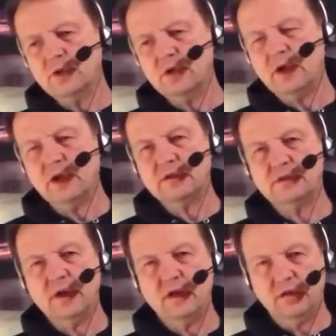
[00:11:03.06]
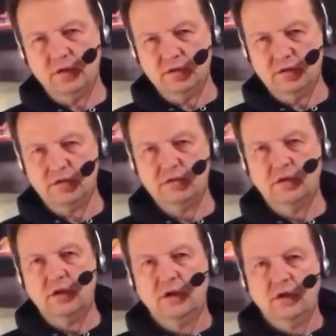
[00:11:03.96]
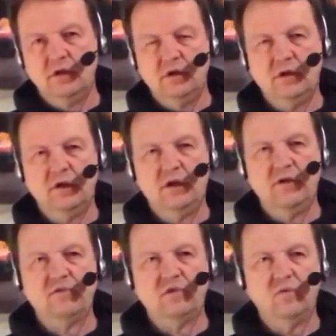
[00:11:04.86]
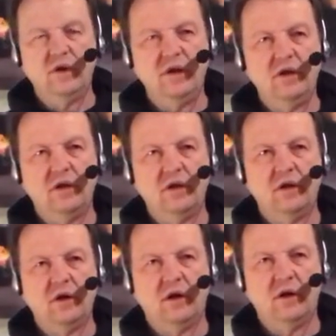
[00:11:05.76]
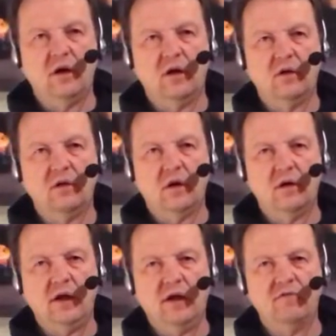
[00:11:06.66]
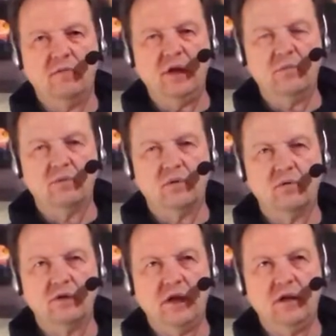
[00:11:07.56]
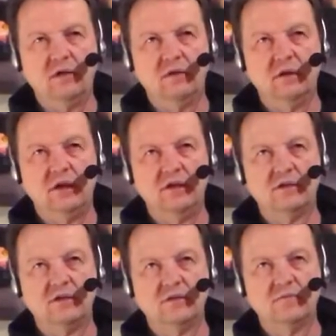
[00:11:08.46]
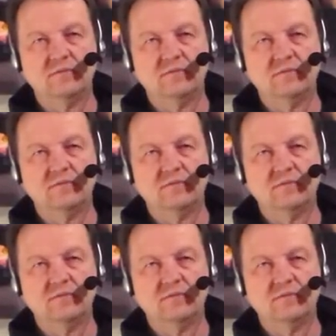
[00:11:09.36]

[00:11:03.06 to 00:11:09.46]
The next day, there's, in a given week, I'll have meat protein at least